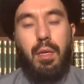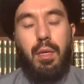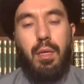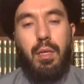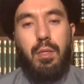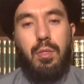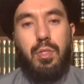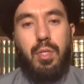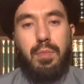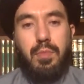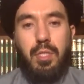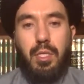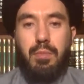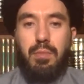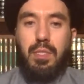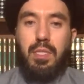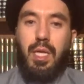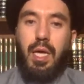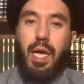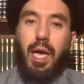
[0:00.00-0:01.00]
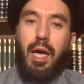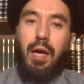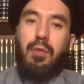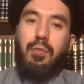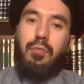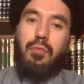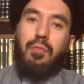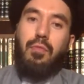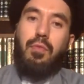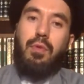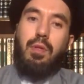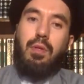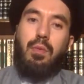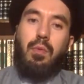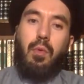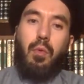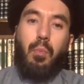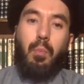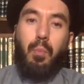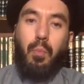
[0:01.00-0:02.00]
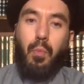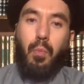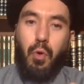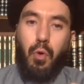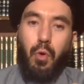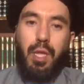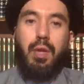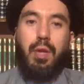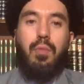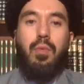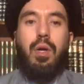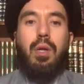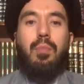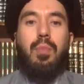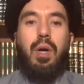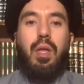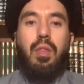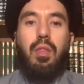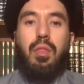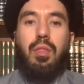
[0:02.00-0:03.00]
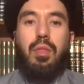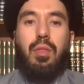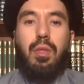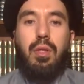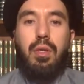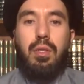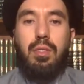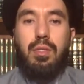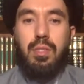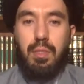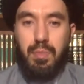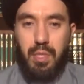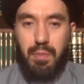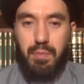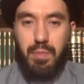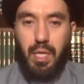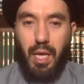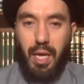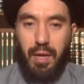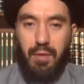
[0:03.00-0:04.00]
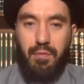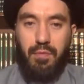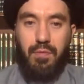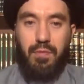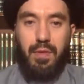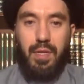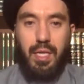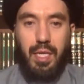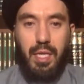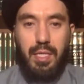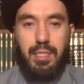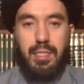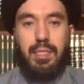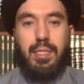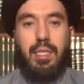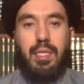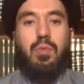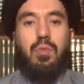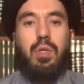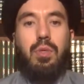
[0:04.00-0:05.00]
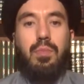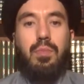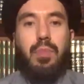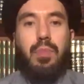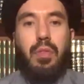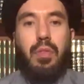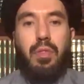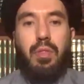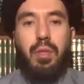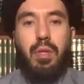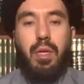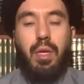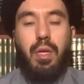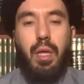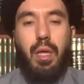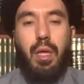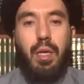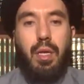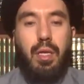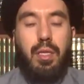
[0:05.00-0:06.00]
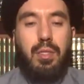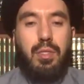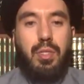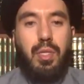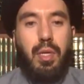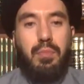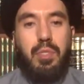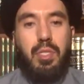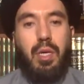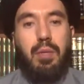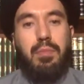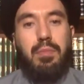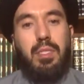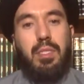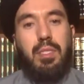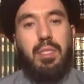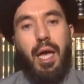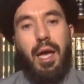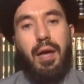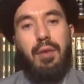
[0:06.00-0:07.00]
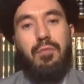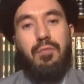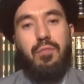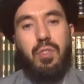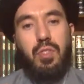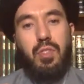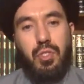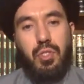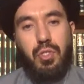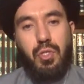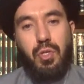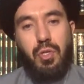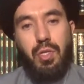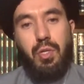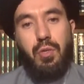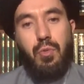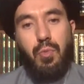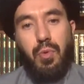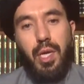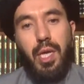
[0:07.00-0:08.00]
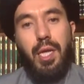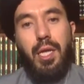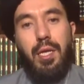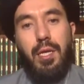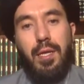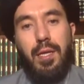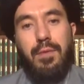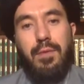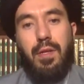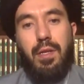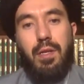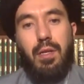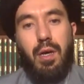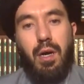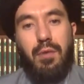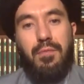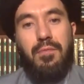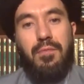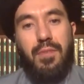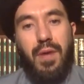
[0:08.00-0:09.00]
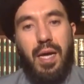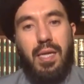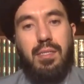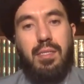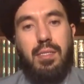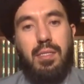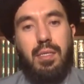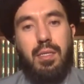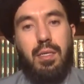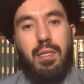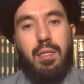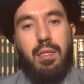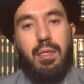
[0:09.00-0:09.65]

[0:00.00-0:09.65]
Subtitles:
Sometimes they have more than 1 month. Sometimes they have less than 1 month. Sometimes they have certain way even of fasting.